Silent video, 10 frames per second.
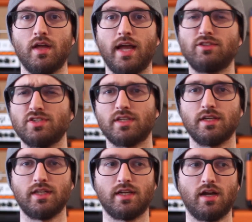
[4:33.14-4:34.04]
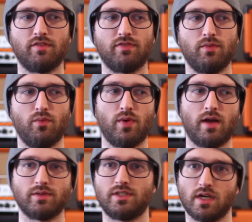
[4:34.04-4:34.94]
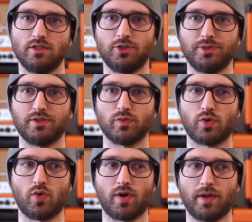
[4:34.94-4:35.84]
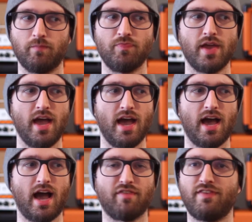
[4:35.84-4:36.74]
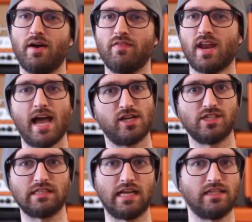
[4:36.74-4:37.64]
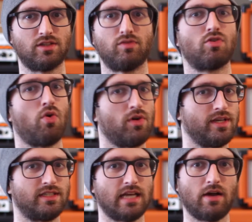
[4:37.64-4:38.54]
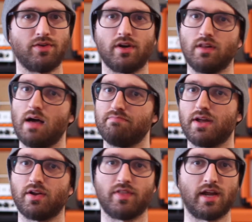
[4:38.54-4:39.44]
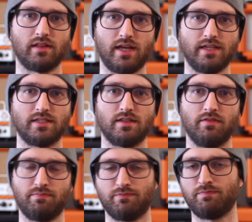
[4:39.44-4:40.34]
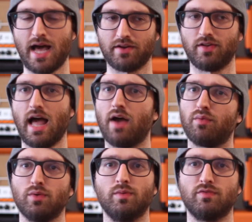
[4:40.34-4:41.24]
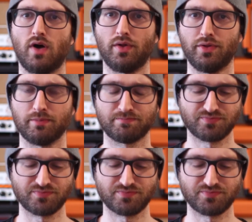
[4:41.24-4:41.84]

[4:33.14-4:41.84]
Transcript: Interestingly enough, when I was done doing the recording, I found that I actually liked the recording sound a lot better than I liked the pedal at room volume.